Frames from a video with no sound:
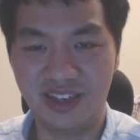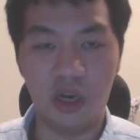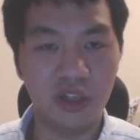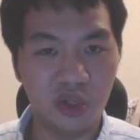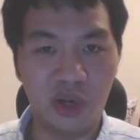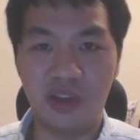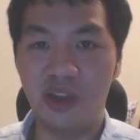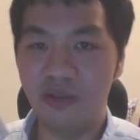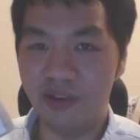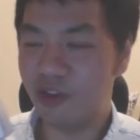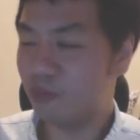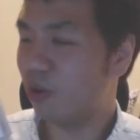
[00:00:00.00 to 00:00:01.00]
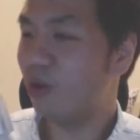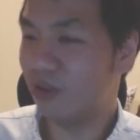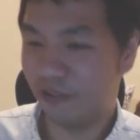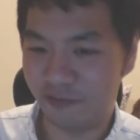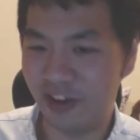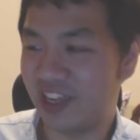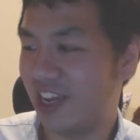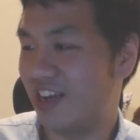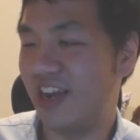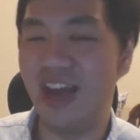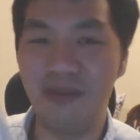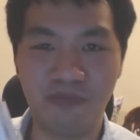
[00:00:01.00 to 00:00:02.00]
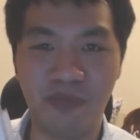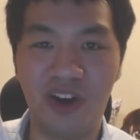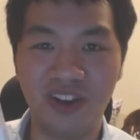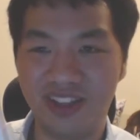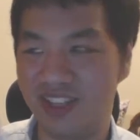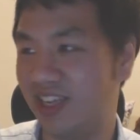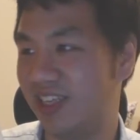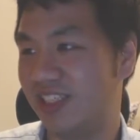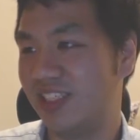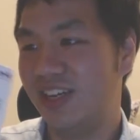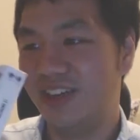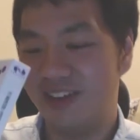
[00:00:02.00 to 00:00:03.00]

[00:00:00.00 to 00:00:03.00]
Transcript: Also, and if you're probably thinking that I bought this